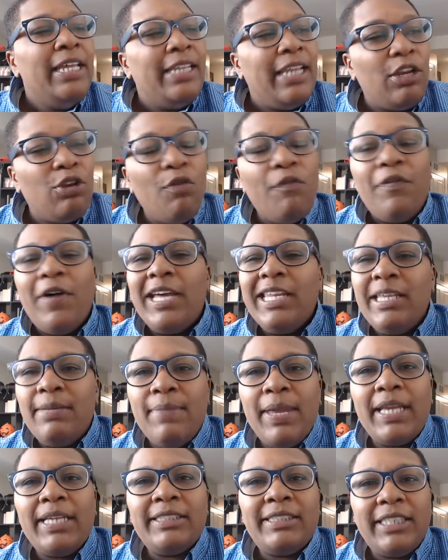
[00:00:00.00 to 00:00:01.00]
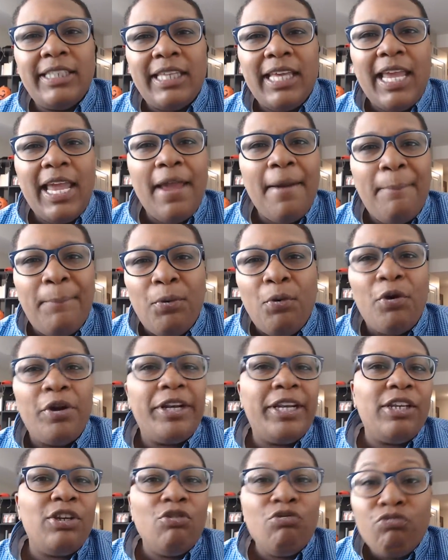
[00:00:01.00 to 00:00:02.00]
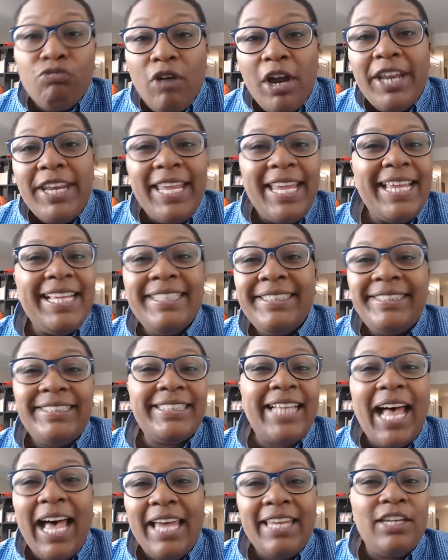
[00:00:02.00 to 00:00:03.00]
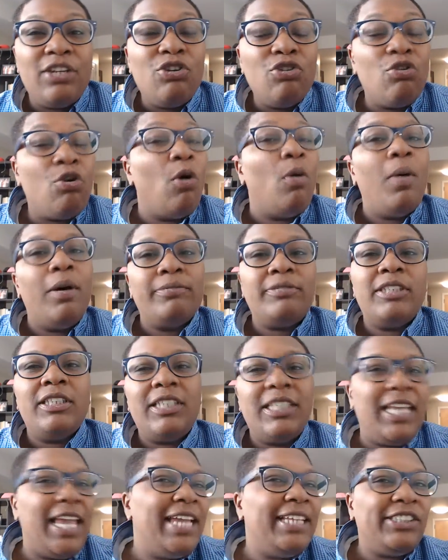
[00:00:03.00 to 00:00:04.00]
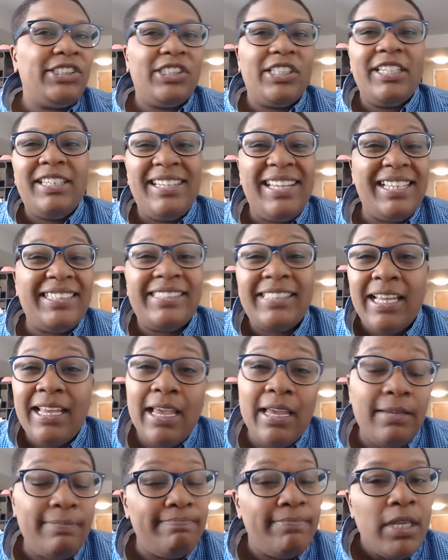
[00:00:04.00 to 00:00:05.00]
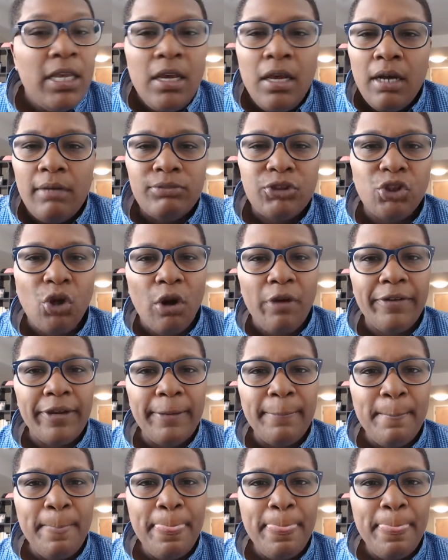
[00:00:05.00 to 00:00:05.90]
Then you finally make it to the airport and you run inside and you go up to the agent and they say, hey, I'm sorry.